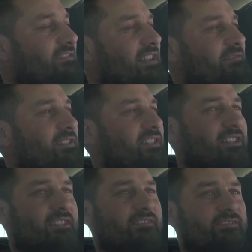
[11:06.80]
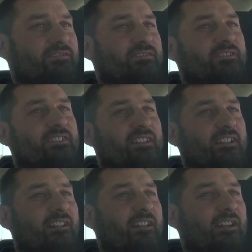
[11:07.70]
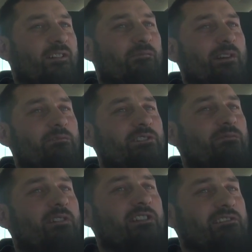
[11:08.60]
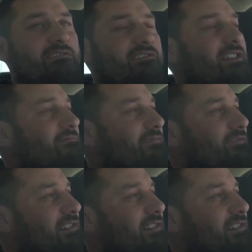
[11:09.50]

Why would you? Why would you want to do something